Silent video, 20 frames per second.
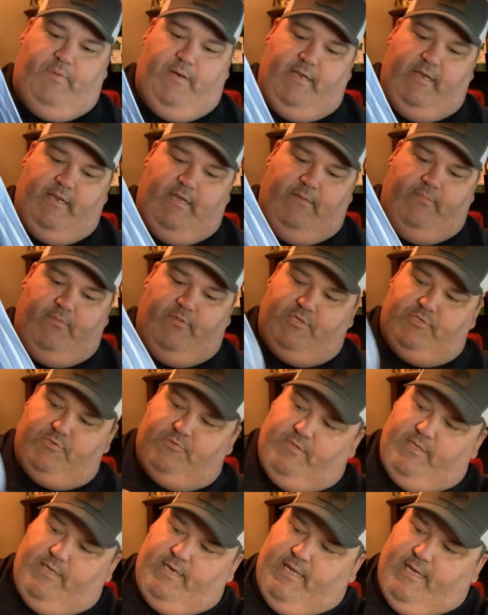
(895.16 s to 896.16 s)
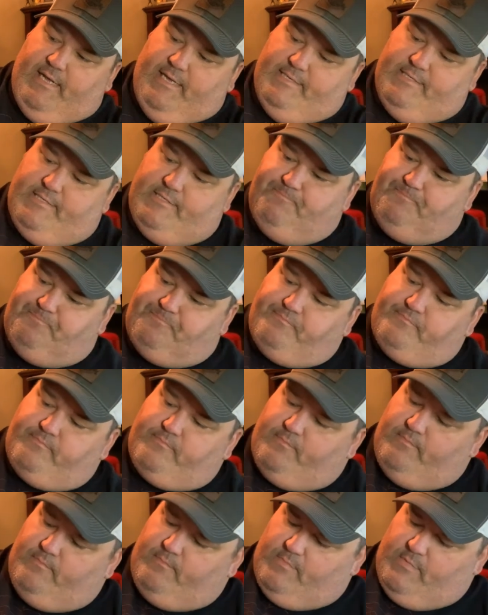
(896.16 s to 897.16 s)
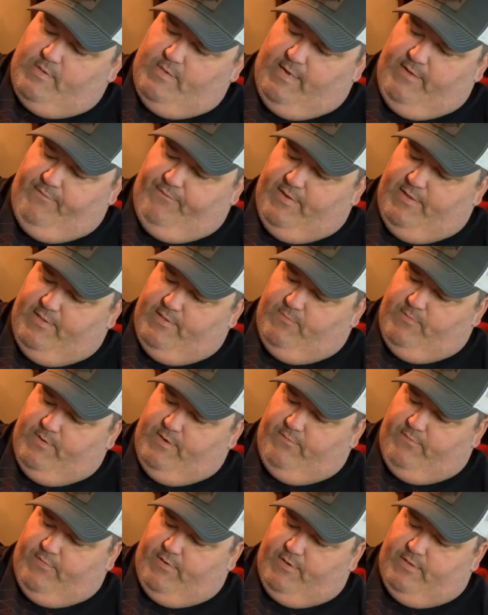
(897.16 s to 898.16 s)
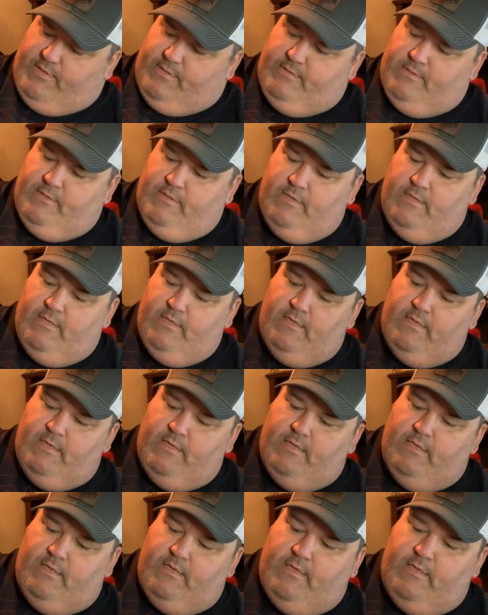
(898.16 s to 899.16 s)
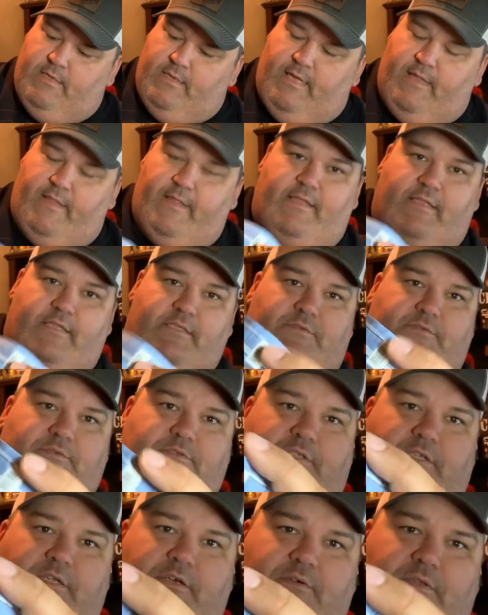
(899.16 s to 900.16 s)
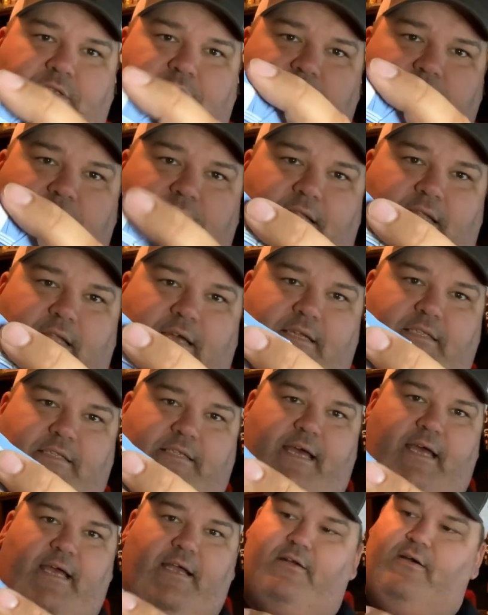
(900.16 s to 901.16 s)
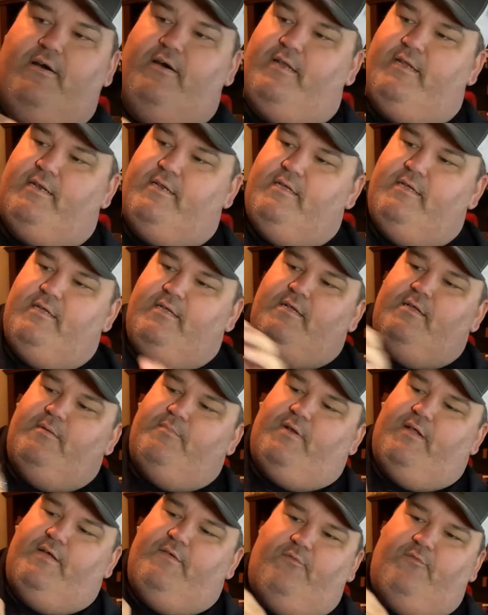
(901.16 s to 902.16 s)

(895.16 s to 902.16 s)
button up. Looks really nice. I found that whenever, yeah, I think this one's new. It's still got like a tag on it. But I,